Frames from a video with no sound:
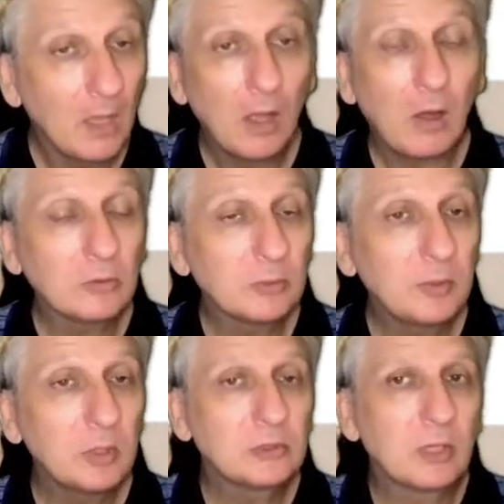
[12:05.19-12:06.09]

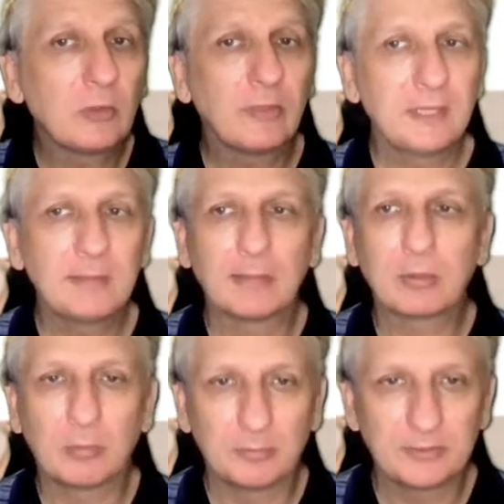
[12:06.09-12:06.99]
Entrepreneurs don't think about
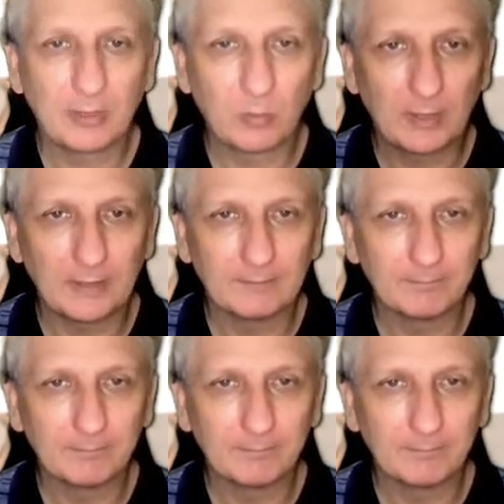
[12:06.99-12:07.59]
problems that way.